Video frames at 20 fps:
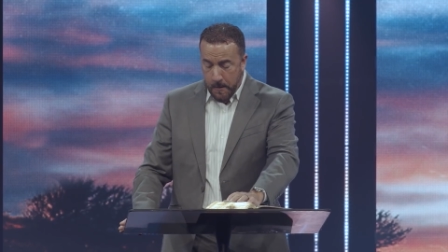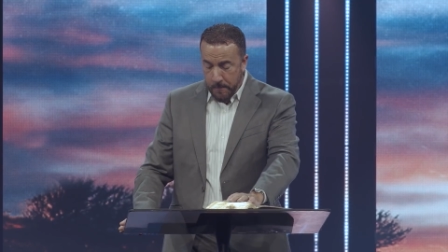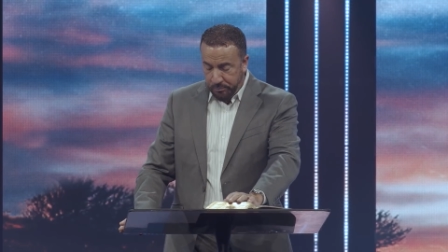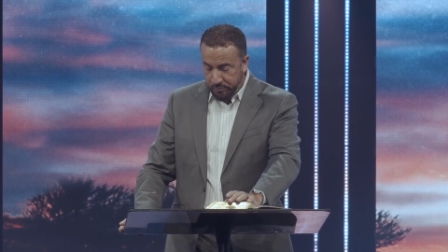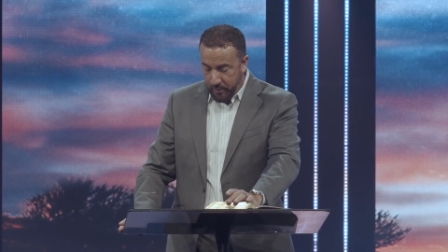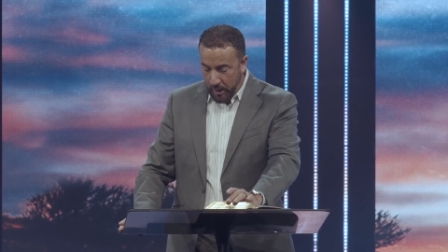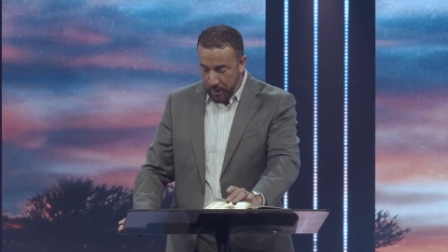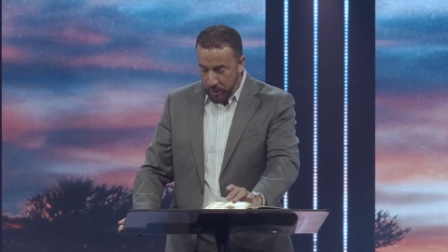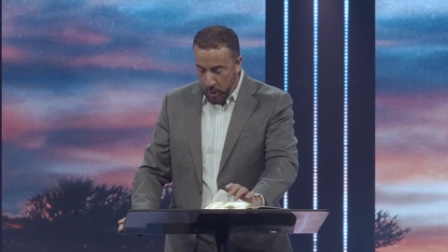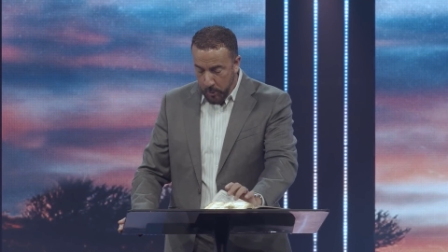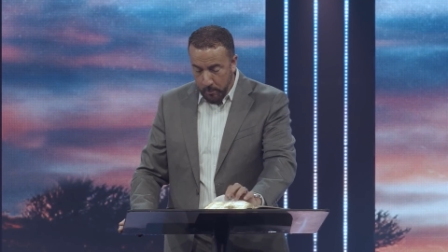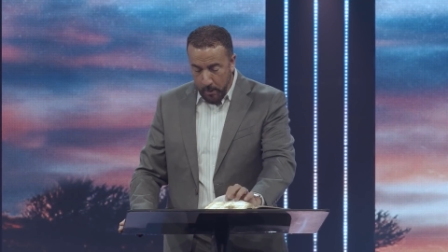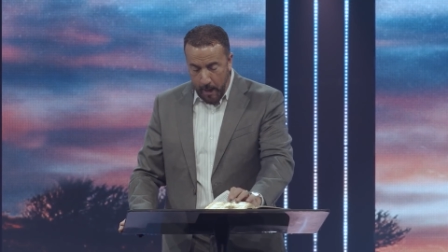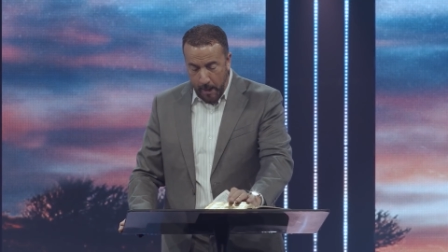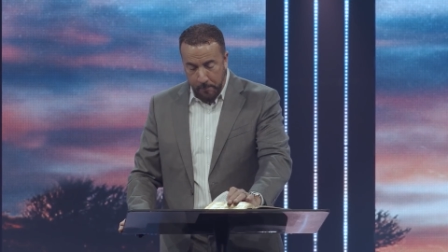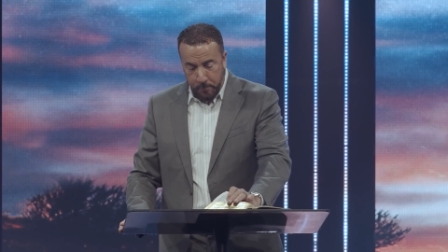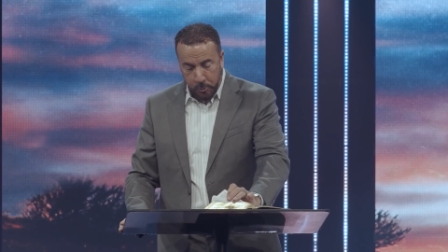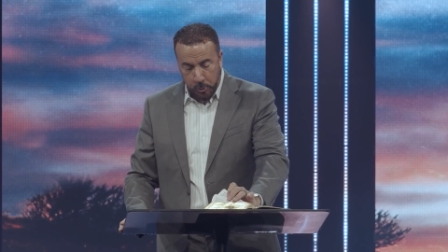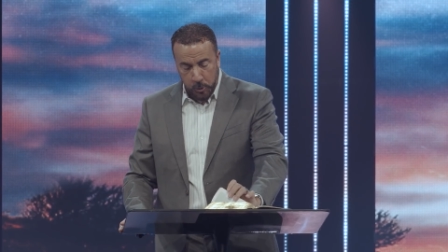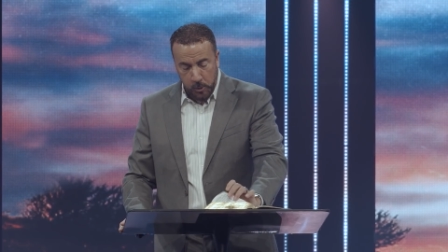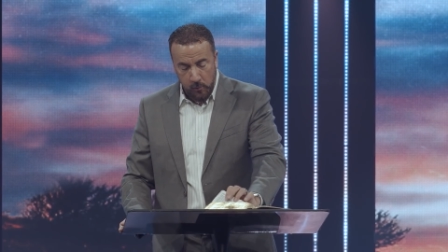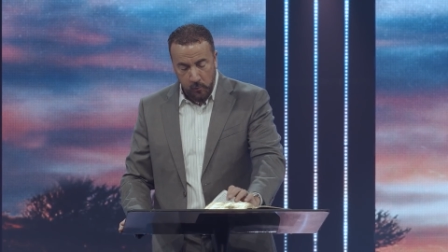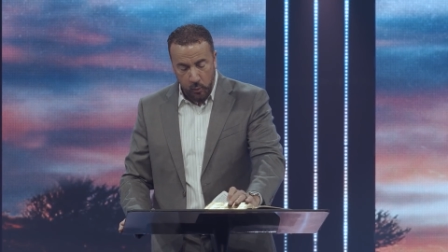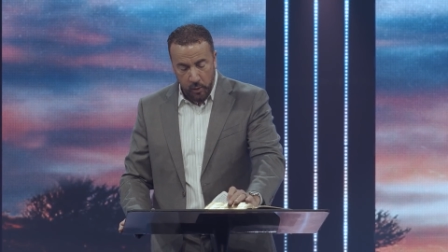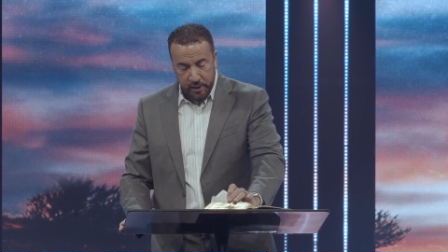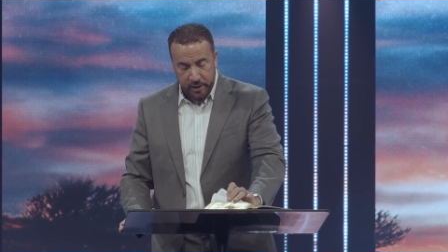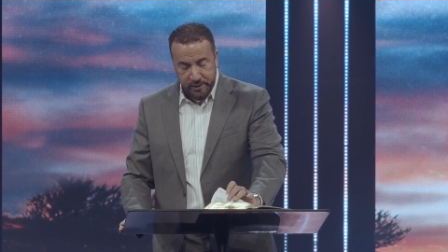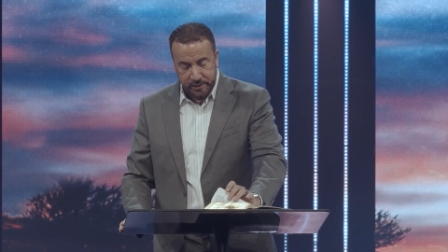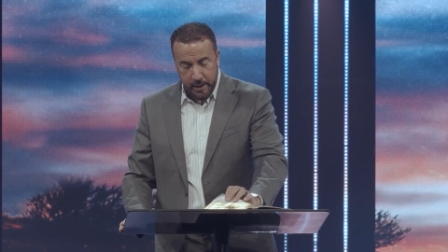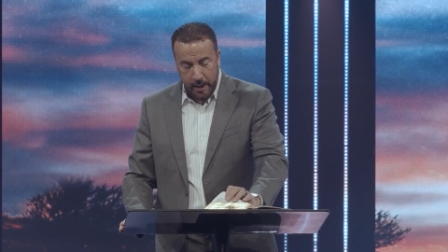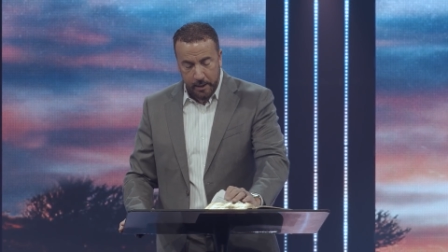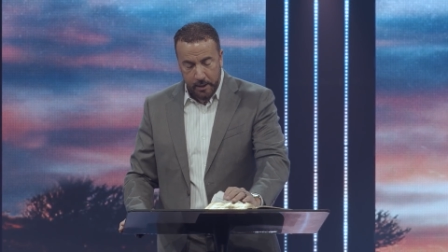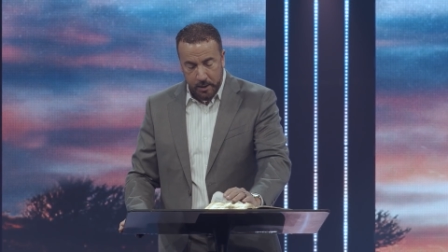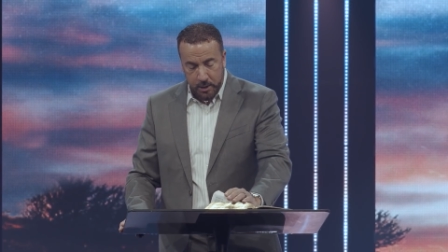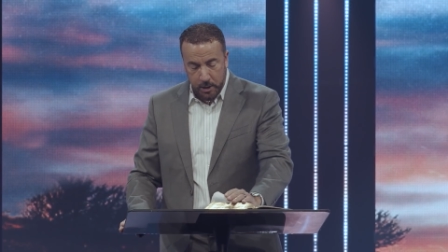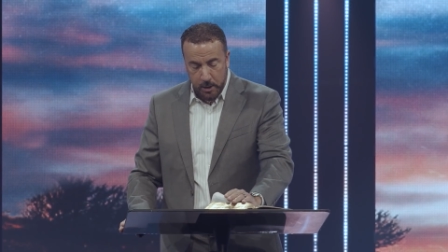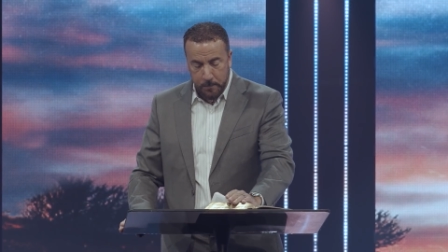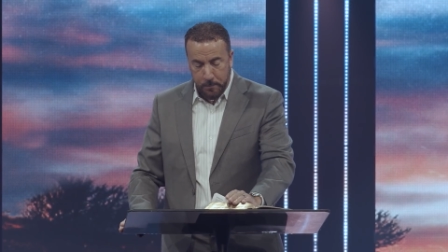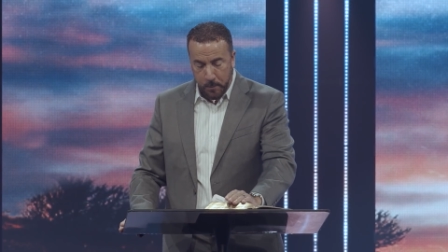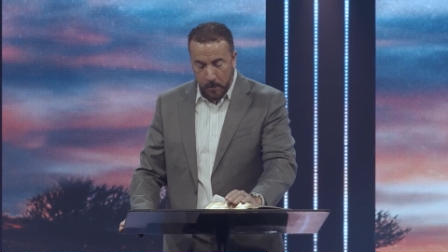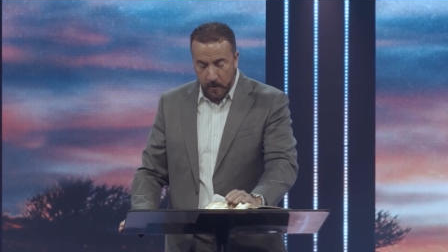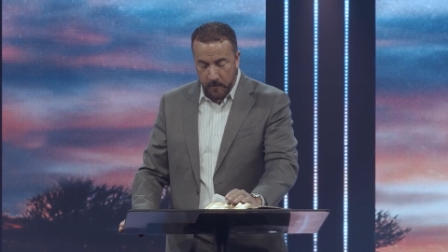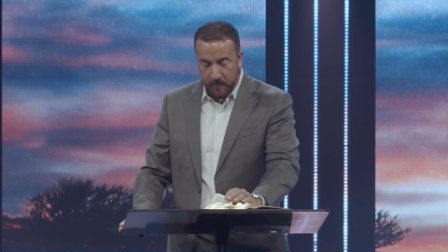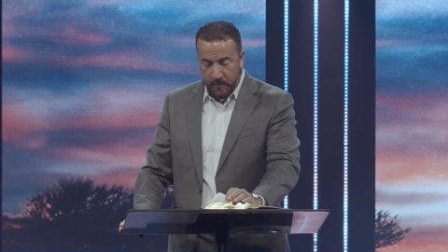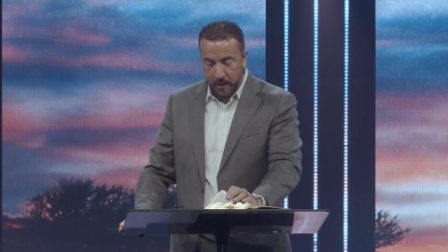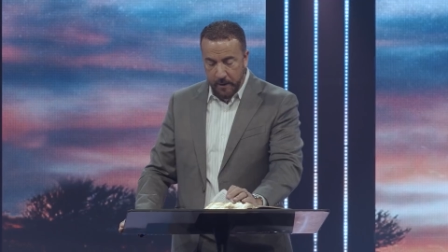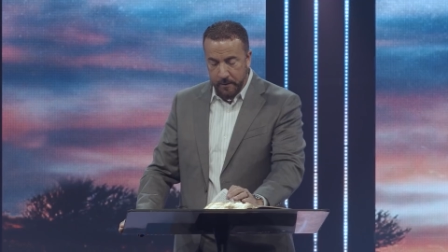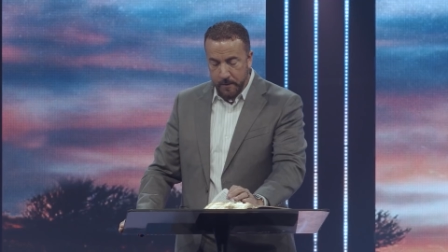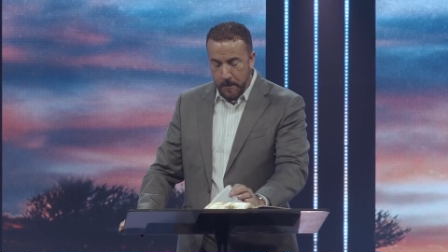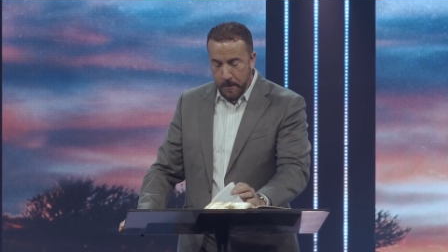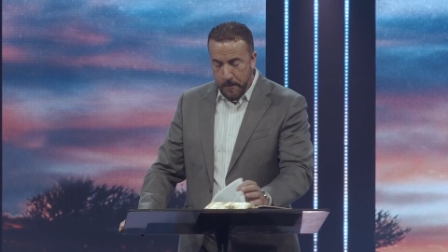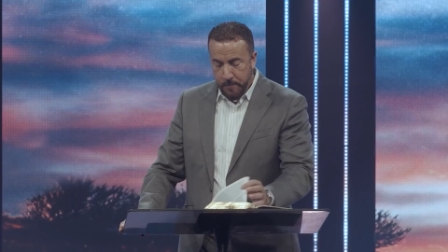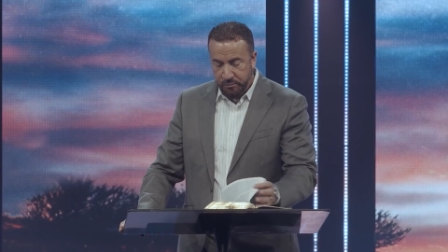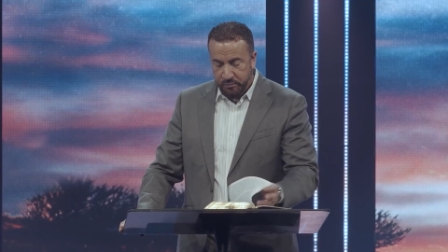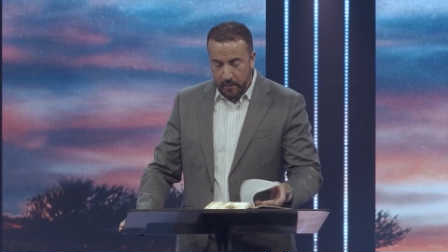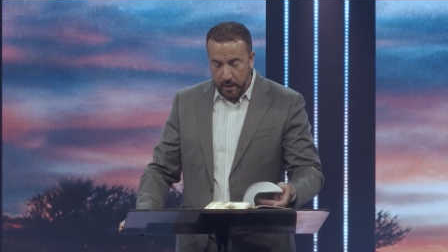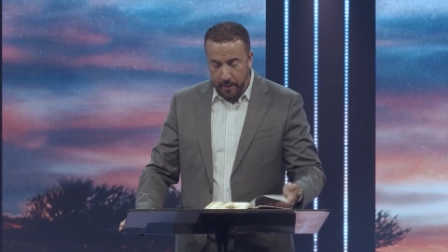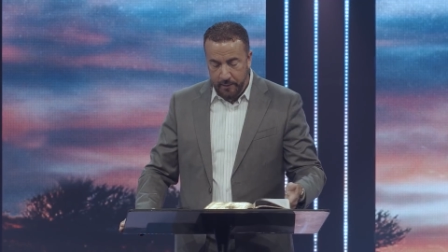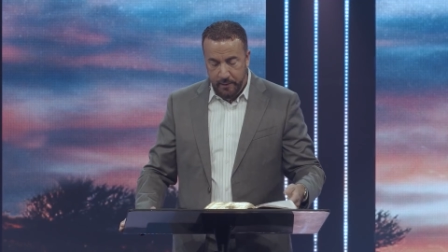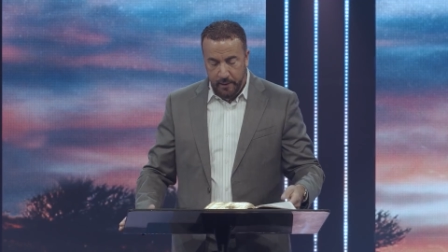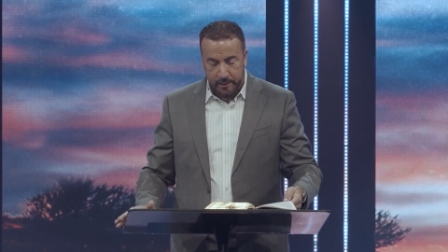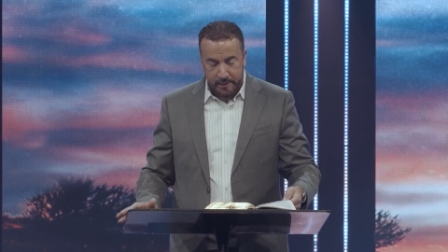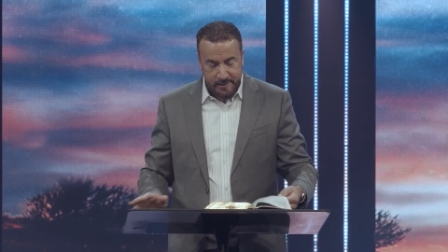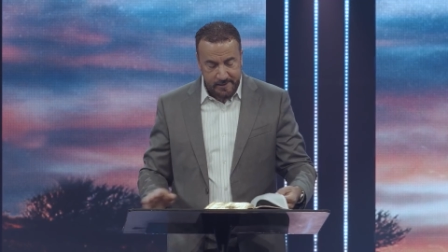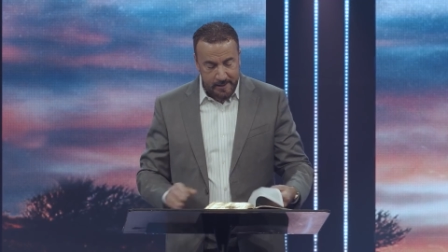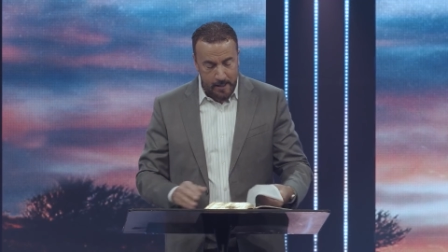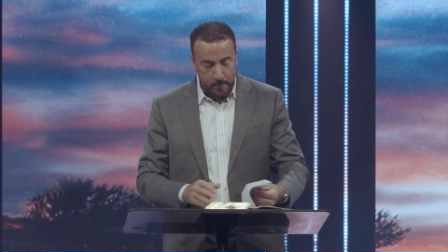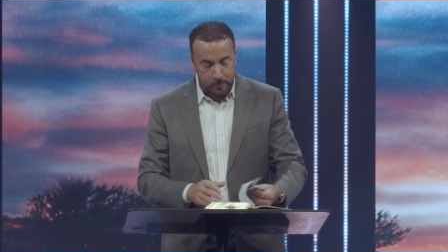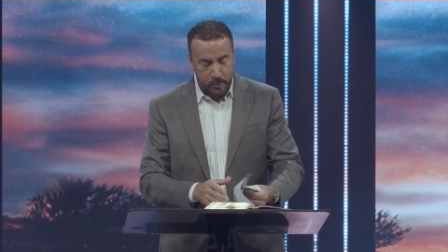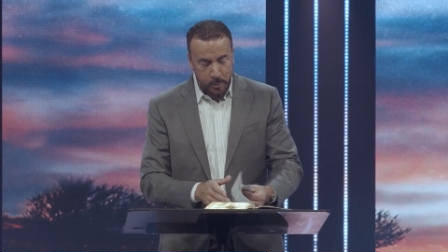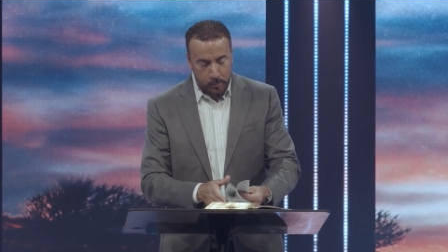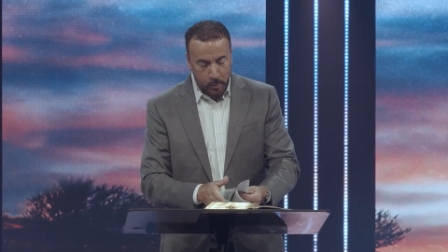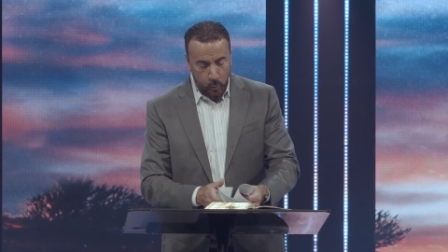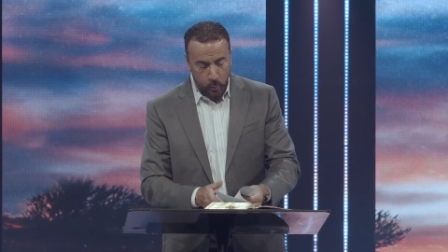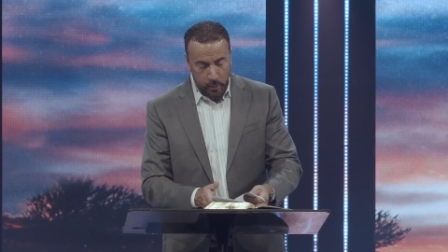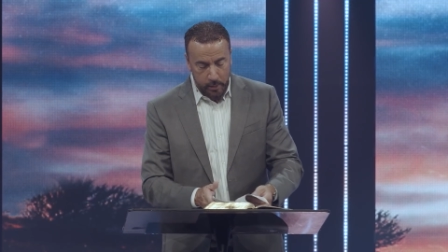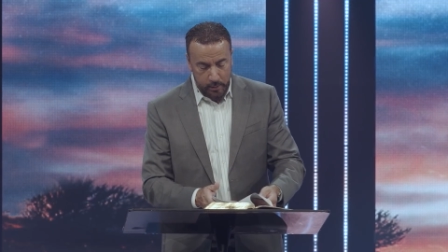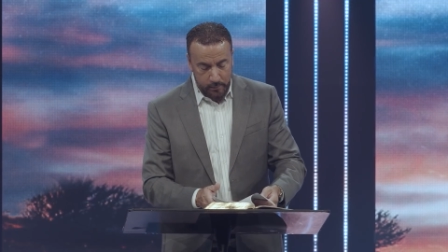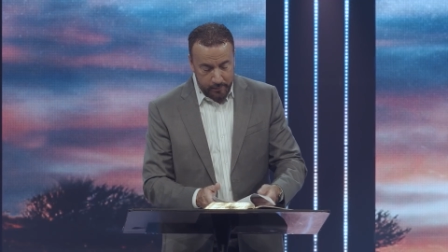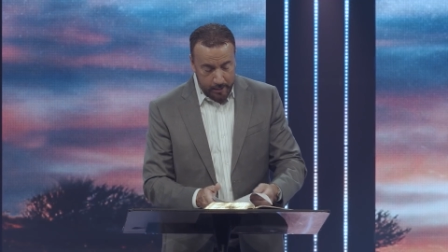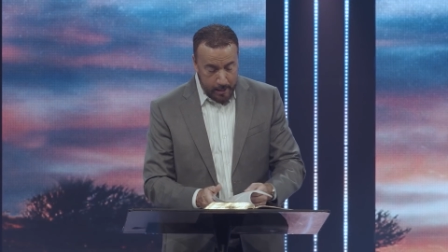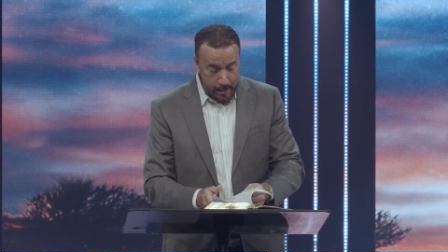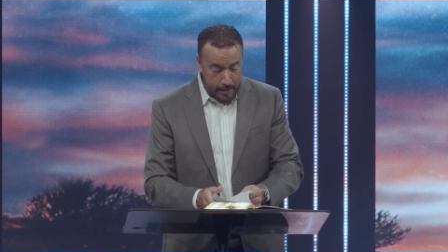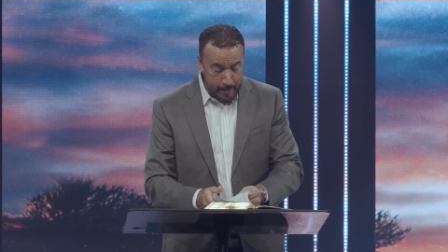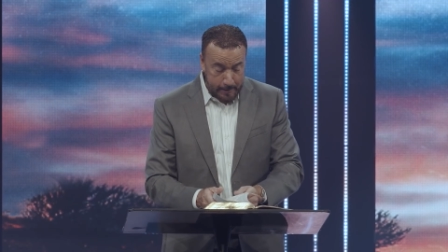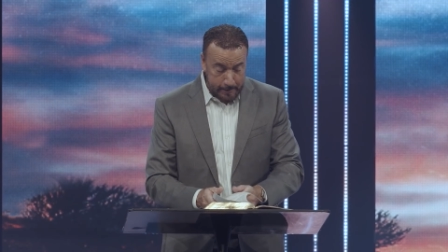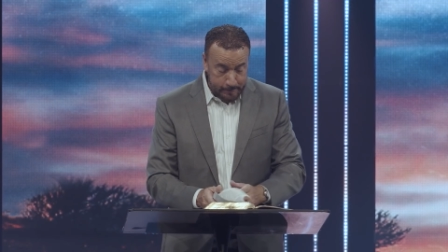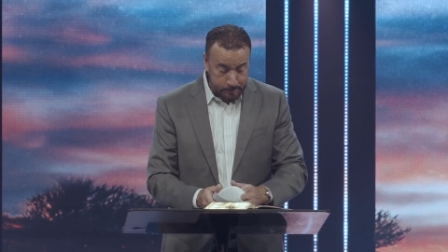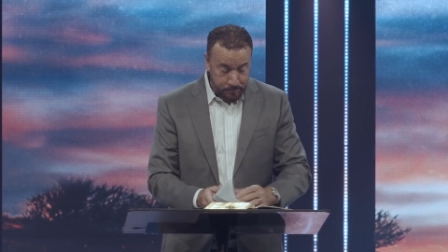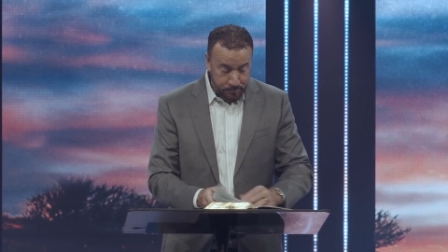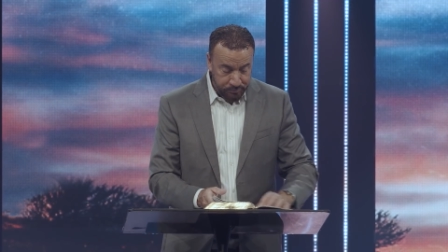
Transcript: that you might prove what is that good, perfect, and acceptable will of God.